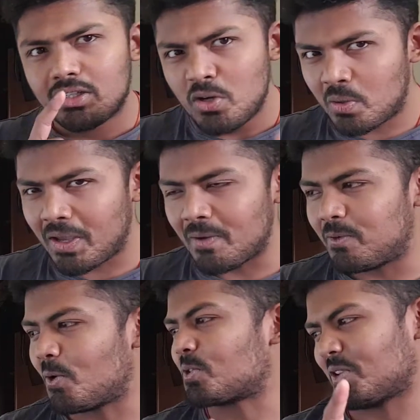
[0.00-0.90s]
Looking
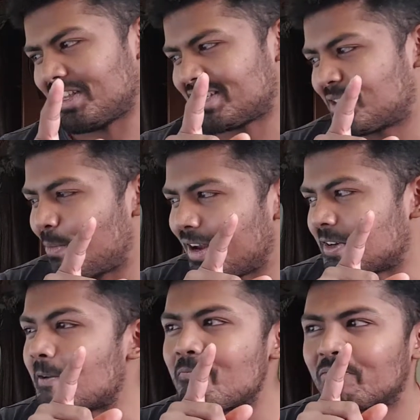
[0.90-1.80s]
forward to this
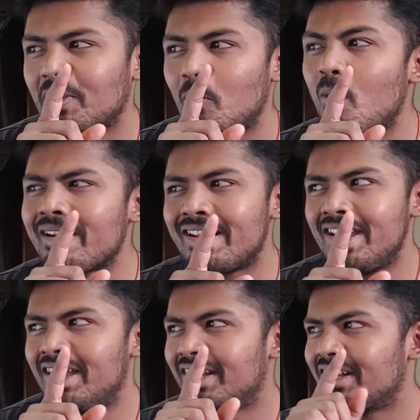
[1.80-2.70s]
battle.
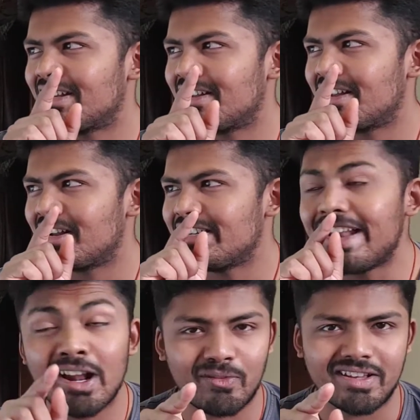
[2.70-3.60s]
Very
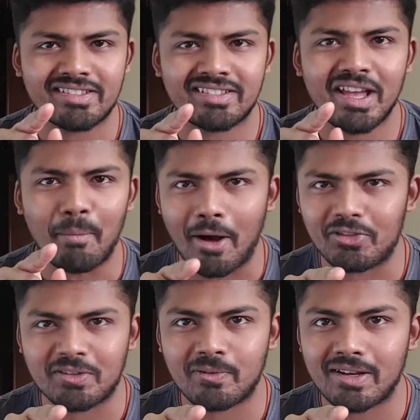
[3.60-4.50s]
nervous about
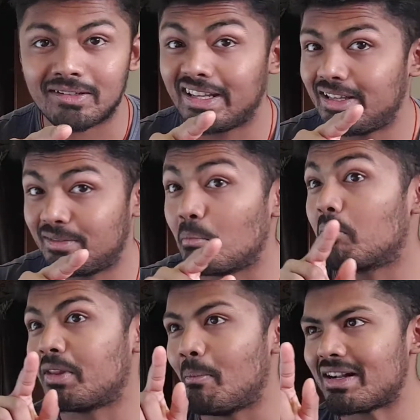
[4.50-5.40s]
this battle.
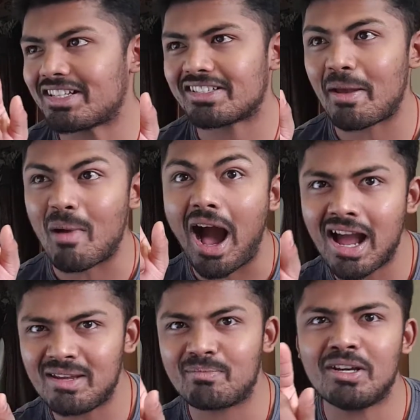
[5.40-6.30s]
The much as I'm
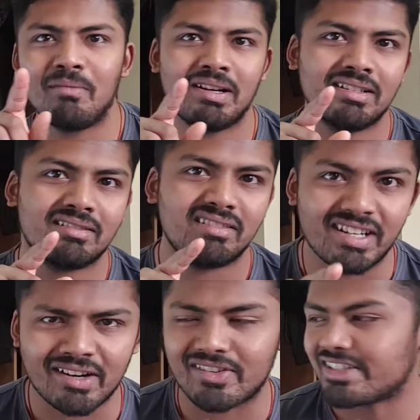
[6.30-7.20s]
hyped.
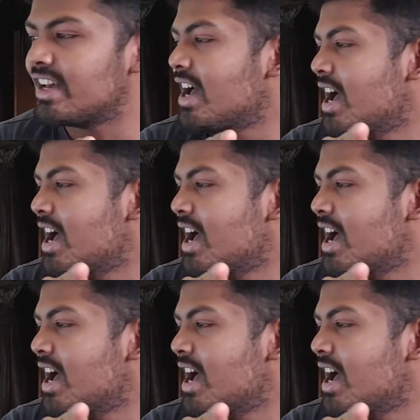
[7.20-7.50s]
Nervous.